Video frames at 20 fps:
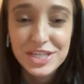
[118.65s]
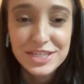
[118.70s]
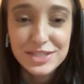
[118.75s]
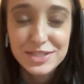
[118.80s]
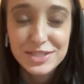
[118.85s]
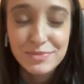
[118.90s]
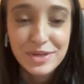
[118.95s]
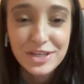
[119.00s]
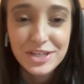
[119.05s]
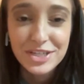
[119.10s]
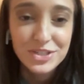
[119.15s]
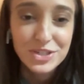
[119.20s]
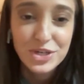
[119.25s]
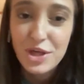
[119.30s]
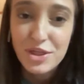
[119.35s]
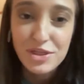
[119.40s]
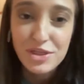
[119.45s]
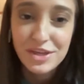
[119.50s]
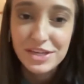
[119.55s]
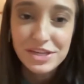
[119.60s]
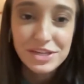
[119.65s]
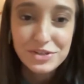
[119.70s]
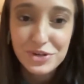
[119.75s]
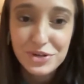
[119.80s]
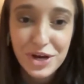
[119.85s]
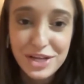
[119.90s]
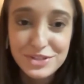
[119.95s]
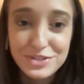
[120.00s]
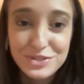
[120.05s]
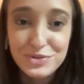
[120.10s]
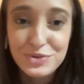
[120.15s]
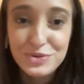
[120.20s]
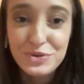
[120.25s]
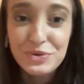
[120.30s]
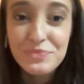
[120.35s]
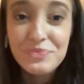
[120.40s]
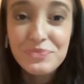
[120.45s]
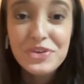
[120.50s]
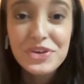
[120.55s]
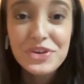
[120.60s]
He's making nothing in grad
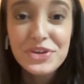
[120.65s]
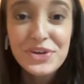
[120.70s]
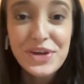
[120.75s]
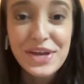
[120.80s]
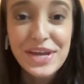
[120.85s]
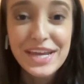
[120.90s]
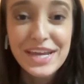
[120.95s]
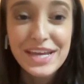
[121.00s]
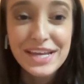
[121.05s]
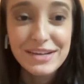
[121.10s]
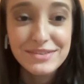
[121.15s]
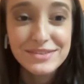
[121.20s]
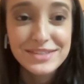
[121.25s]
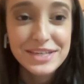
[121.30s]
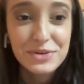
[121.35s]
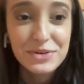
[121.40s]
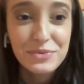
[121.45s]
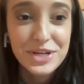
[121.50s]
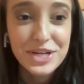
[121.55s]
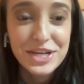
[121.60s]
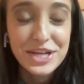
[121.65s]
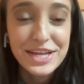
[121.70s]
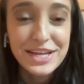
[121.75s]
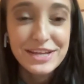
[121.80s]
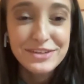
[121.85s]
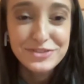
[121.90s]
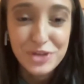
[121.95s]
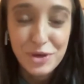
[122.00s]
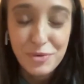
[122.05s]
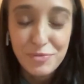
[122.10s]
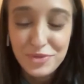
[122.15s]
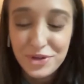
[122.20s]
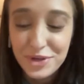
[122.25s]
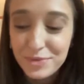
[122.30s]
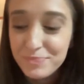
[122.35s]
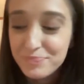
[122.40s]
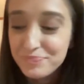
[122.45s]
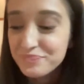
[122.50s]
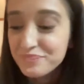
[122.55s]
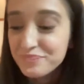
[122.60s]
school. And I was like, we need
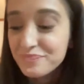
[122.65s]
something.